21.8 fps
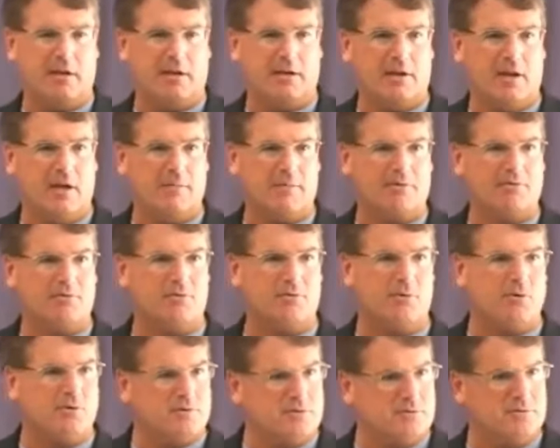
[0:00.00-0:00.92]
economics
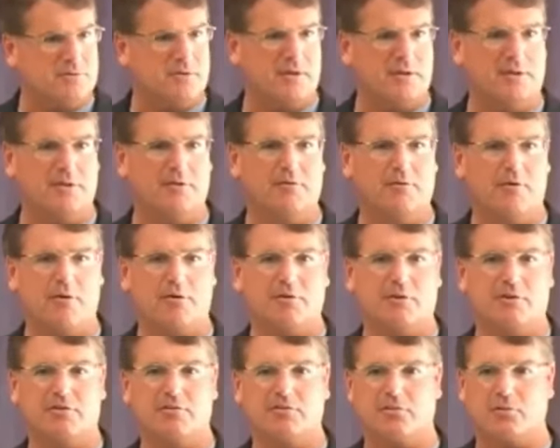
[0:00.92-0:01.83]
course, you've
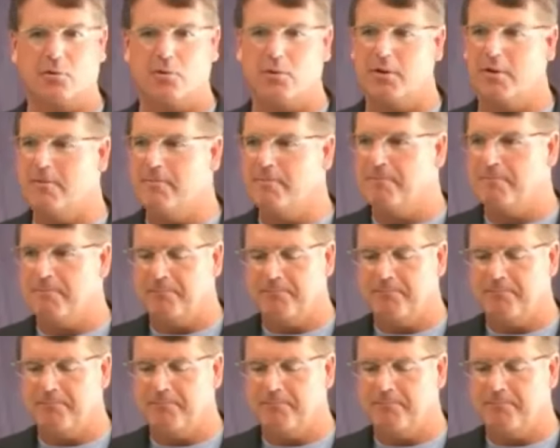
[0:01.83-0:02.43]
heard this story.